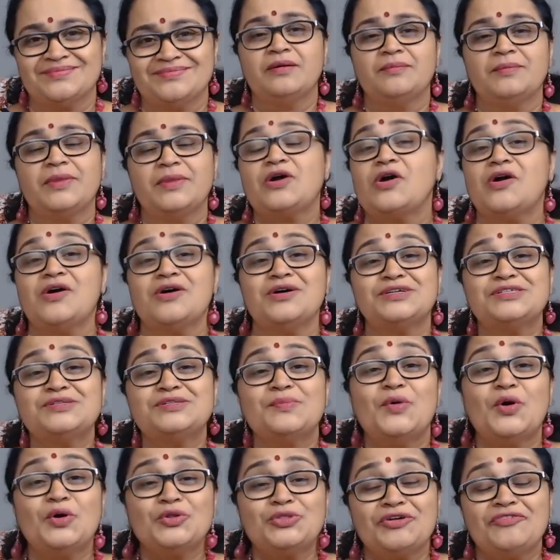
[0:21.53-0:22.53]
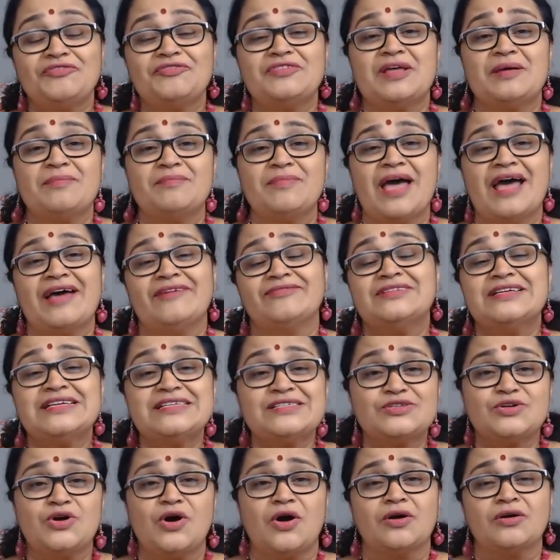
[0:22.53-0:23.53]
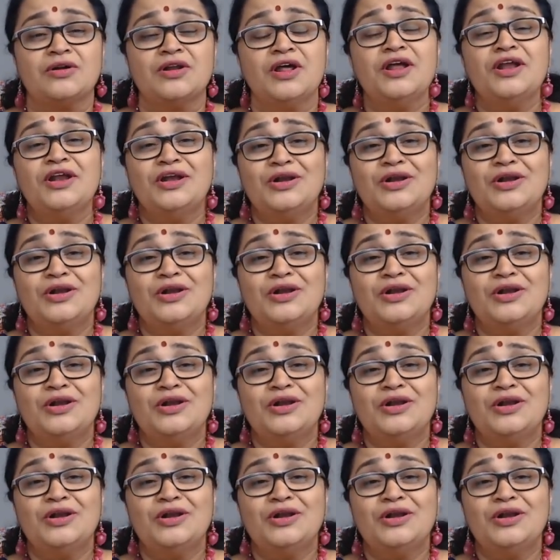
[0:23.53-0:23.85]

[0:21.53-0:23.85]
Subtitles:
Because both of them have just got